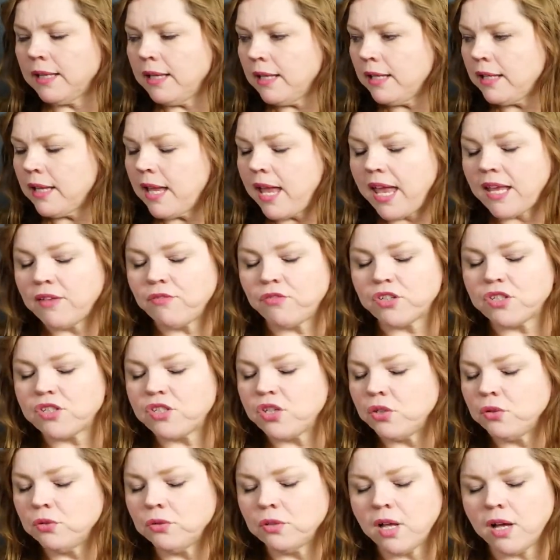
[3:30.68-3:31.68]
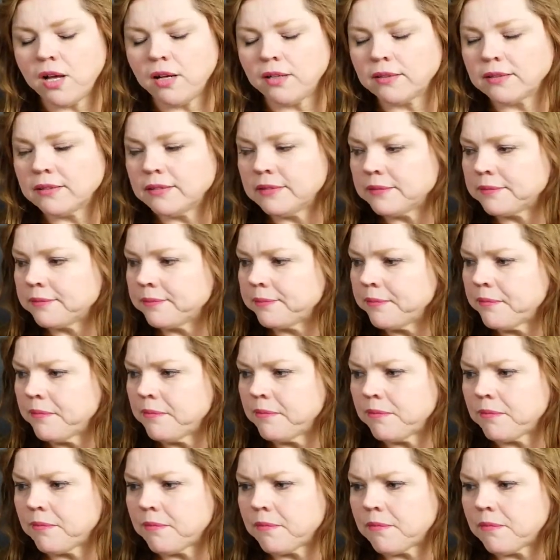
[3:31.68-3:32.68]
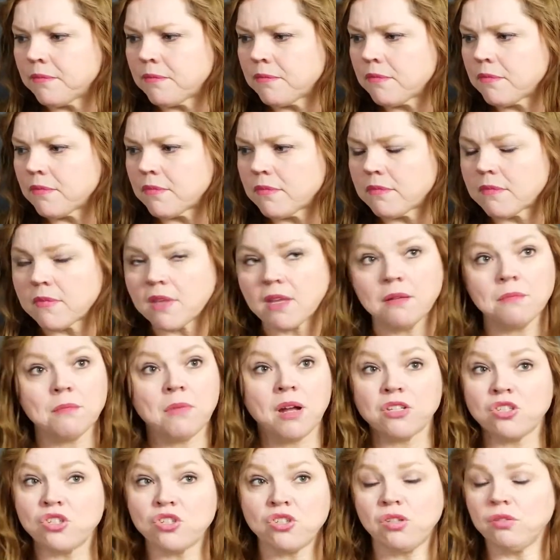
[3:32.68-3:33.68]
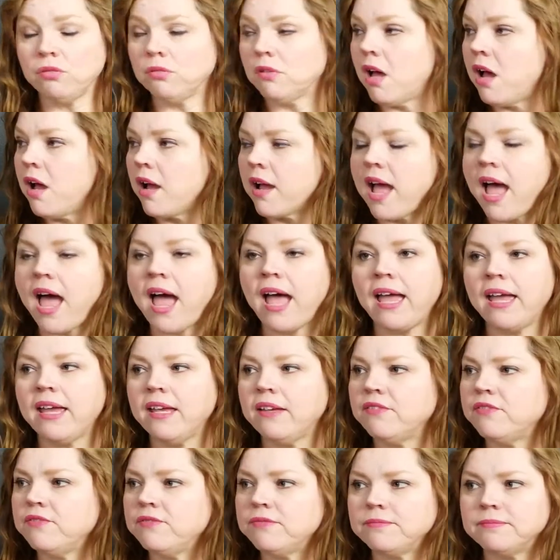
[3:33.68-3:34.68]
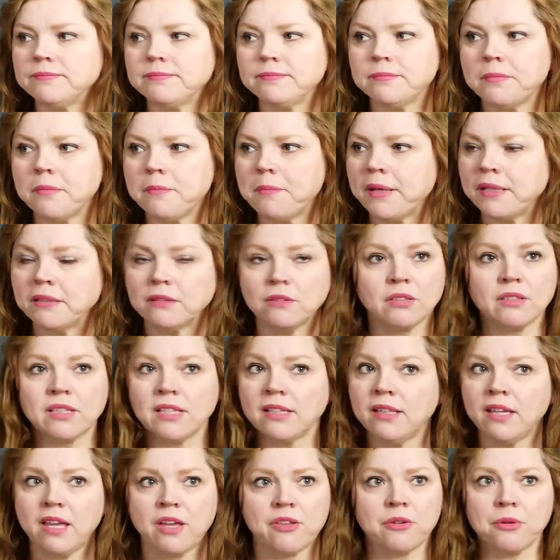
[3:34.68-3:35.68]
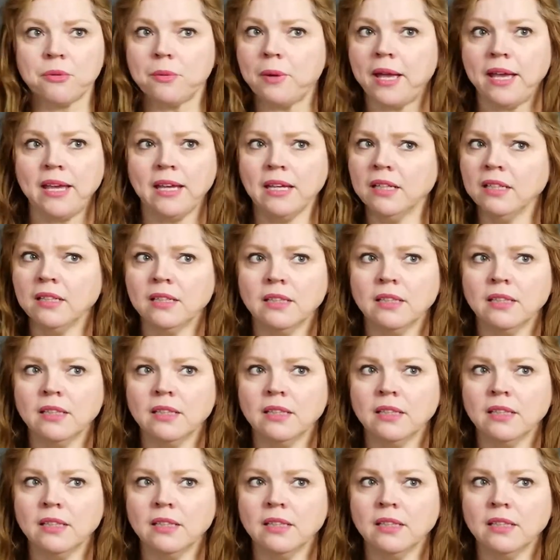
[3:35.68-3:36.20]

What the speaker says: And for too long, much too long, I've been looking the other way,